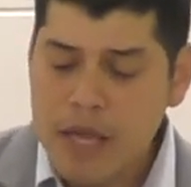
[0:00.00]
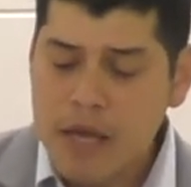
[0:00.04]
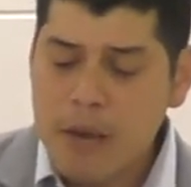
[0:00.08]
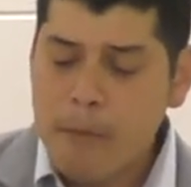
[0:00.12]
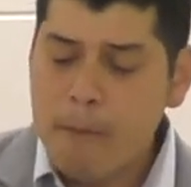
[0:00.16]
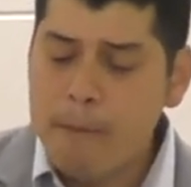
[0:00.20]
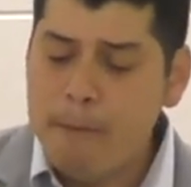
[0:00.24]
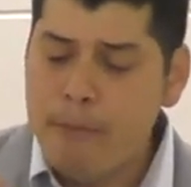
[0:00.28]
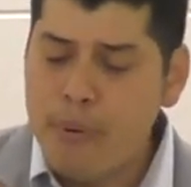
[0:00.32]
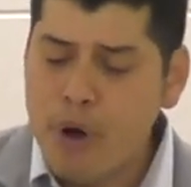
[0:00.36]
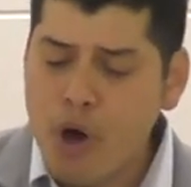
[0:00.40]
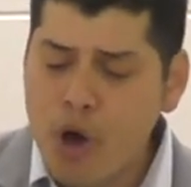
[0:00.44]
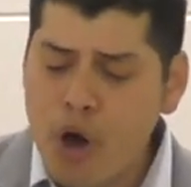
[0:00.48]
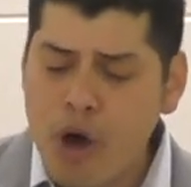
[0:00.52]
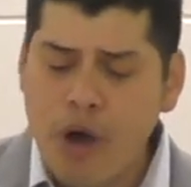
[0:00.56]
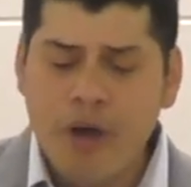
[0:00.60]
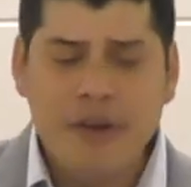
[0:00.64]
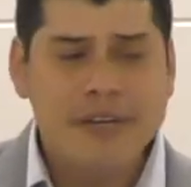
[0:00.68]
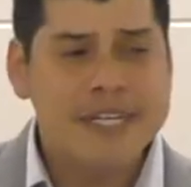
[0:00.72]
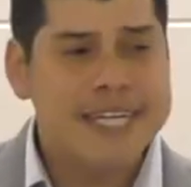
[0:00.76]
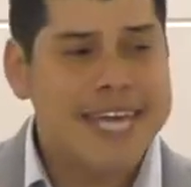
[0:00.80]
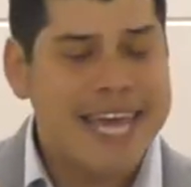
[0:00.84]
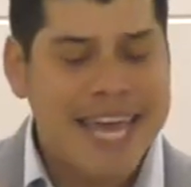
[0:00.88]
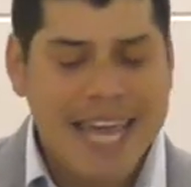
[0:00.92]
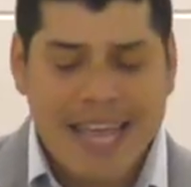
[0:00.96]

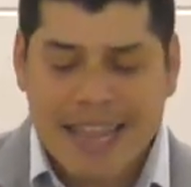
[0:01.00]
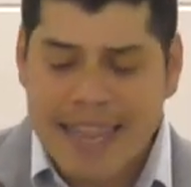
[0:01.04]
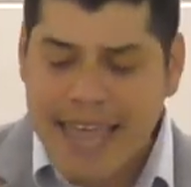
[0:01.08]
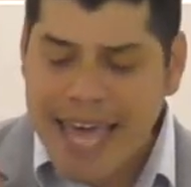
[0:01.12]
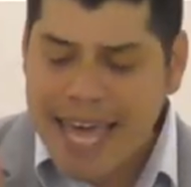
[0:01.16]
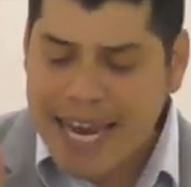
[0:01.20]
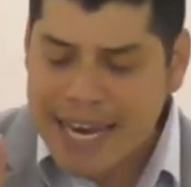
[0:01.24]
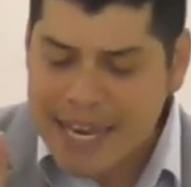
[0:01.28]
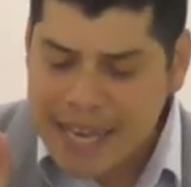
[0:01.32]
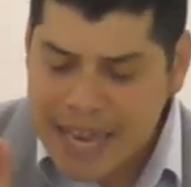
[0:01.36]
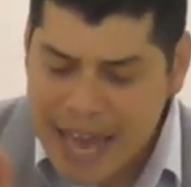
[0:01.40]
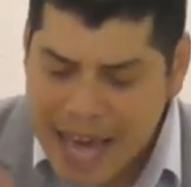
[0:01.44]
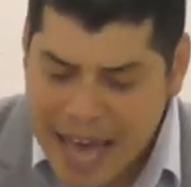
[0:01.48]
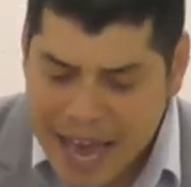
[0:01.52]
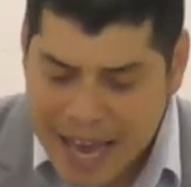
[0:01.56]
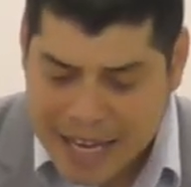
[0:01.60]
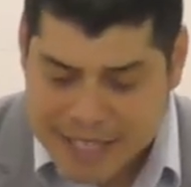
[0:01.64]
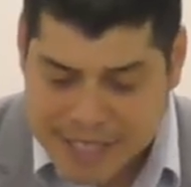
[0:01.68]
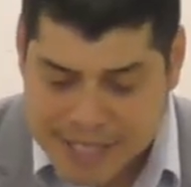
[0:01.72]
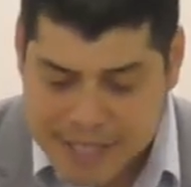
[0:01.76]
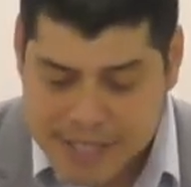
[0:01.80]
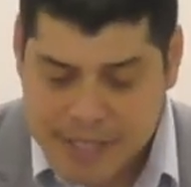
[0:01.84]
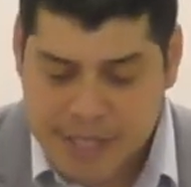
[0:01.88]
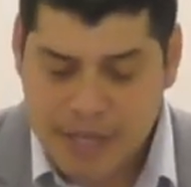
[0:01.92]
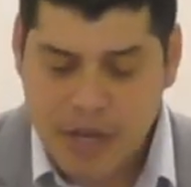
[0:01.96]
burned in their
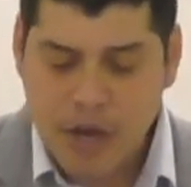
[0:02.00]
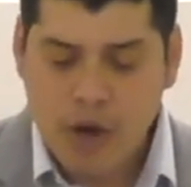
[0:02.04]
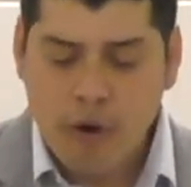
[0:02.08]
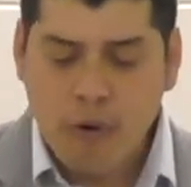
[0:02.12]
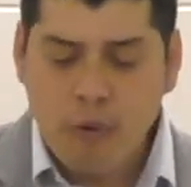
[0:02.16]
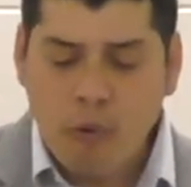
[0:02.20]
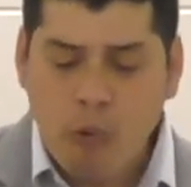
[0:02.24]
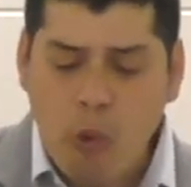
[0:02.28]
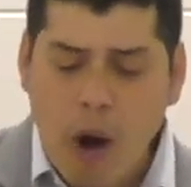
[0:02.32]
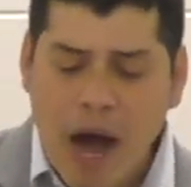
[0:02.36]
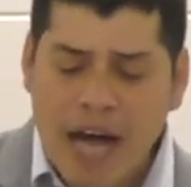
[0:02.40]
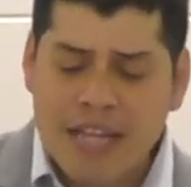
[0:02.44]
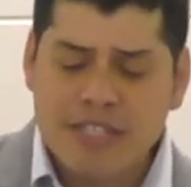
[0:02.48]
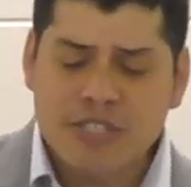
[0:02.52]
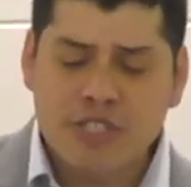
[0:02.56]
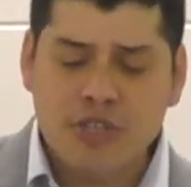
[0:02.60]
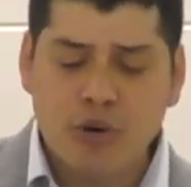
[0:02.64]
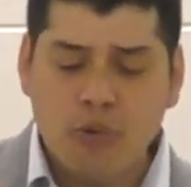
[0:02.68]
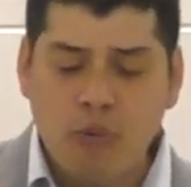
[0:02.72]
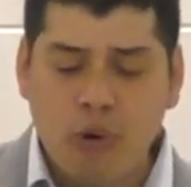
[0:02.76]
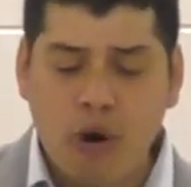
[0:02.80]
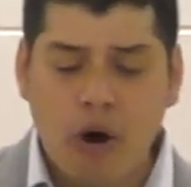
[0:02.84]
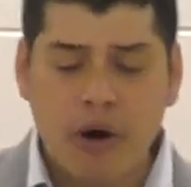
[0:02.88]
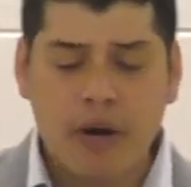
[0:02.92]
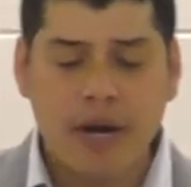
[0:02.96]
lust one
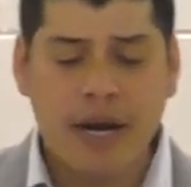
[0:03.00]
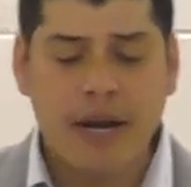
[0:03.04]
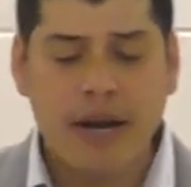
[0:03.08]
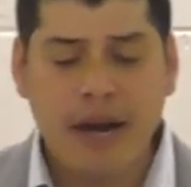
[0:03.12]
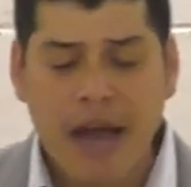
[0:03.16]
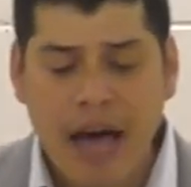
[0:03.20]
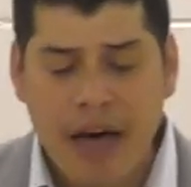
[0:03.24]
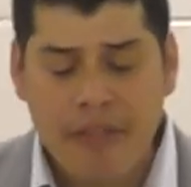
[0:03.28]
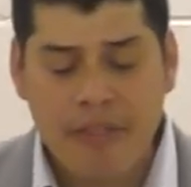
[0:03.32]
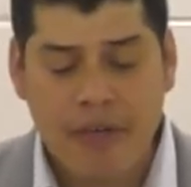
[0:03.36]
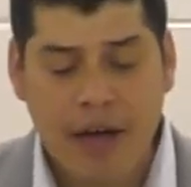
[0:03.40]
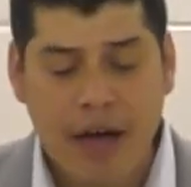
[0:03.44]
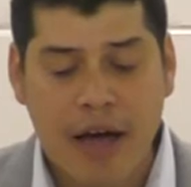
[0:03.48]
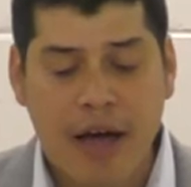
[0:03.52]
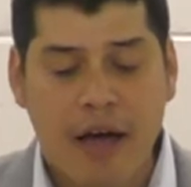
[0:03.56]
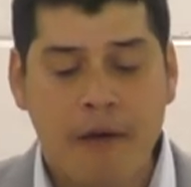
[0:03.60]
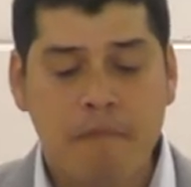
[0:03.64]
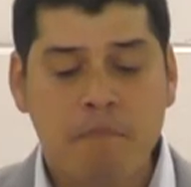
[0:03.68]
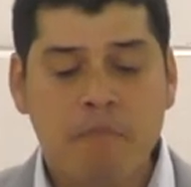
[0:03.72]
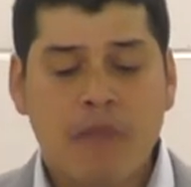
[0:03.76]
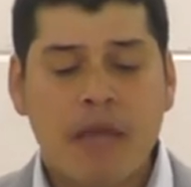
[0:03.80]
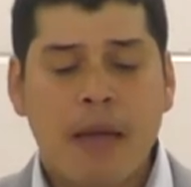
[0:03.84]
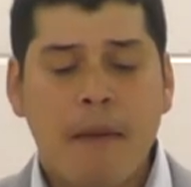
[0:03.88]
toward another,